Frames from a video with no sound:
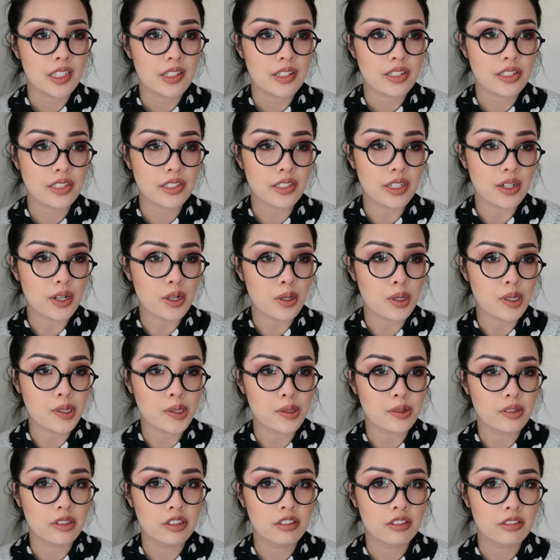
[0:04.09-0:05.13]

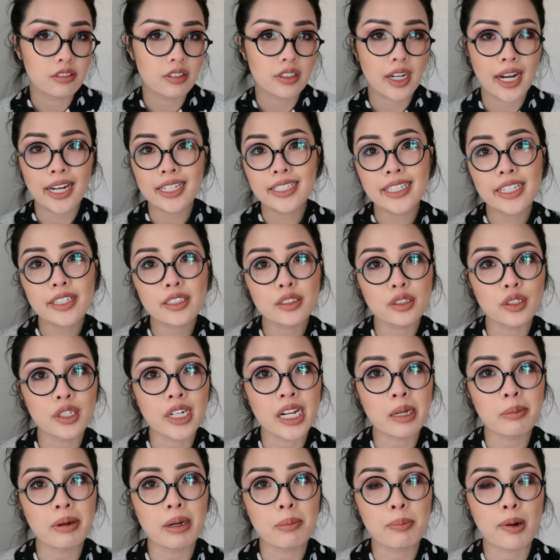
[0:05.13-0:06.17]
So I like
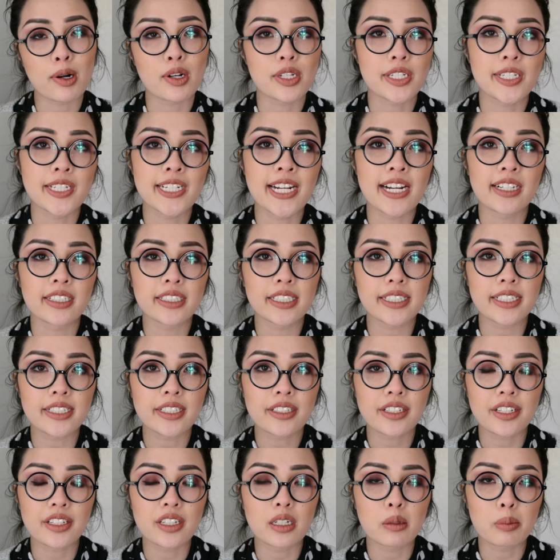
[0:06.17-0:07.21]
learning about personality,
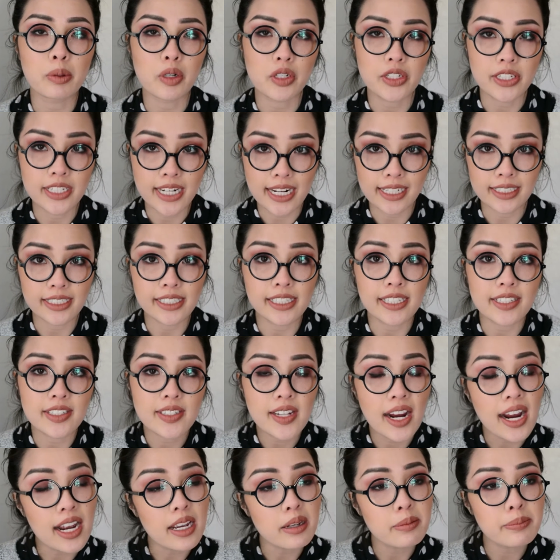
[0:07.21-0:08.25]
you know, personality
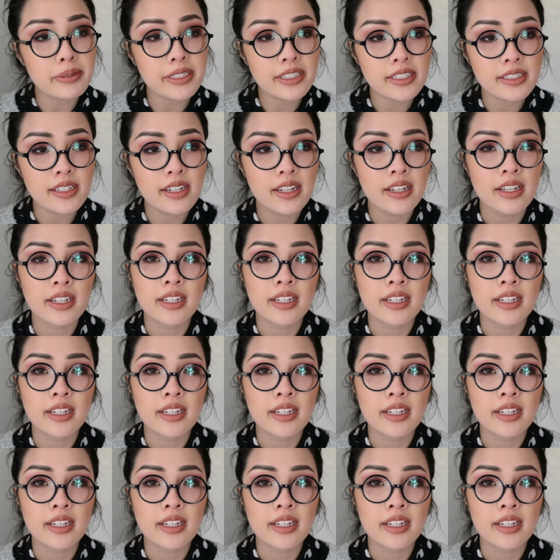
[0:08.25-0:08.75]
types,